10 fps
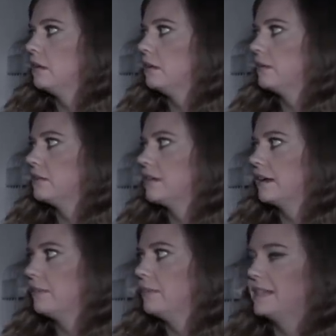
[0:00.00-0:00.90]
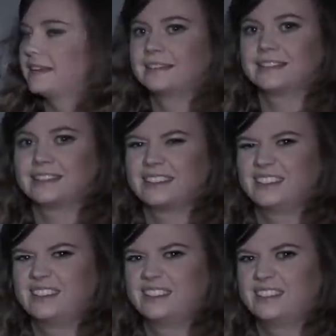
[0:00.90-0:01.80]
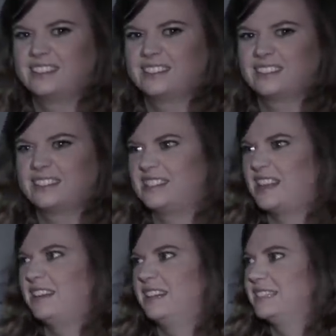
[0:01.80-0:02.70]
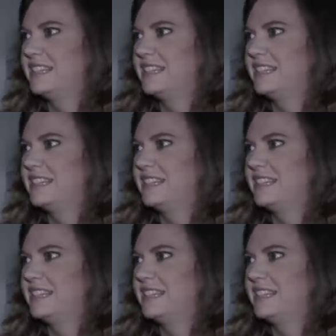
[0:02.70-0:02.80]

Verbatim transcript: there was like a metallic sounding